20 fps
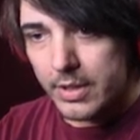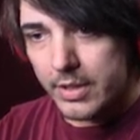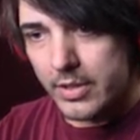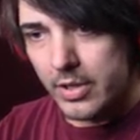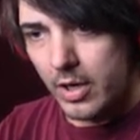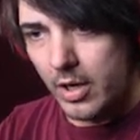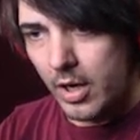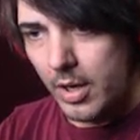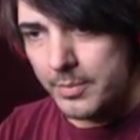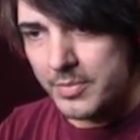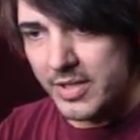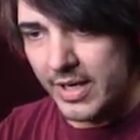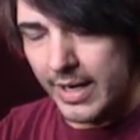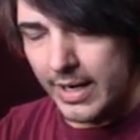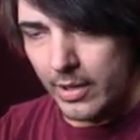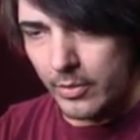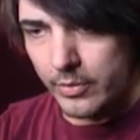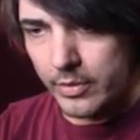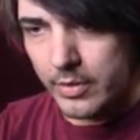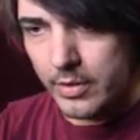Calm
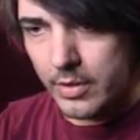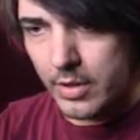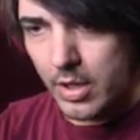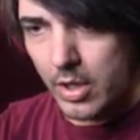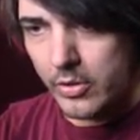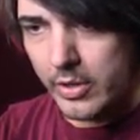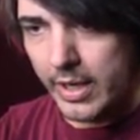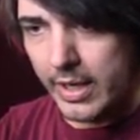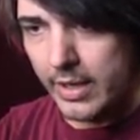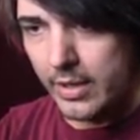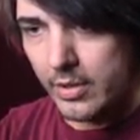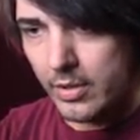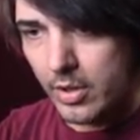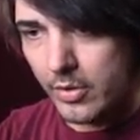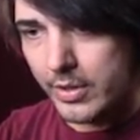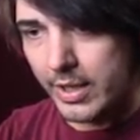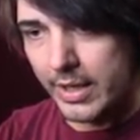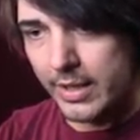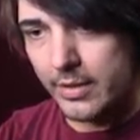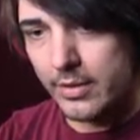down. Okay,
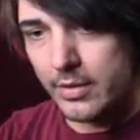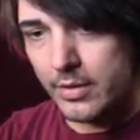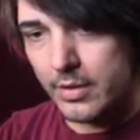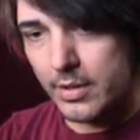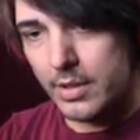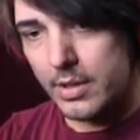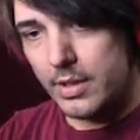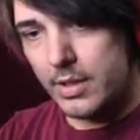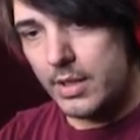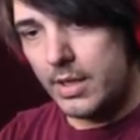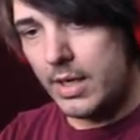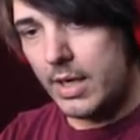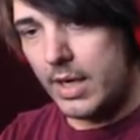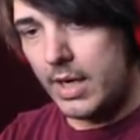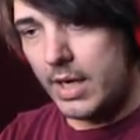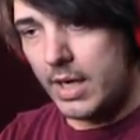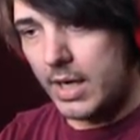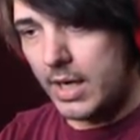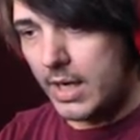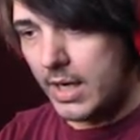okay.
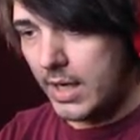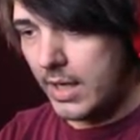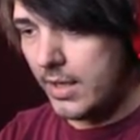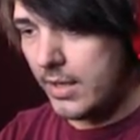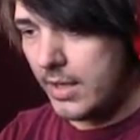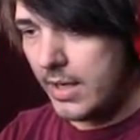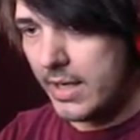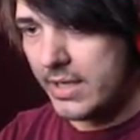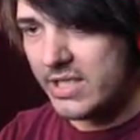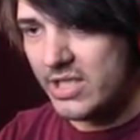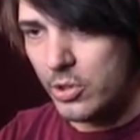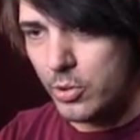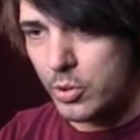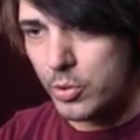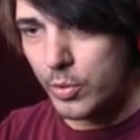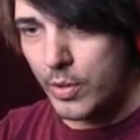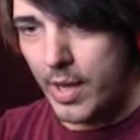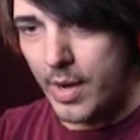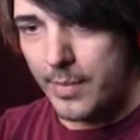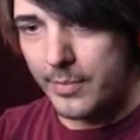Ah, uh, as
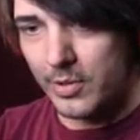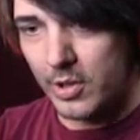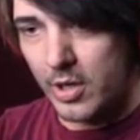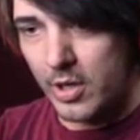usual I'm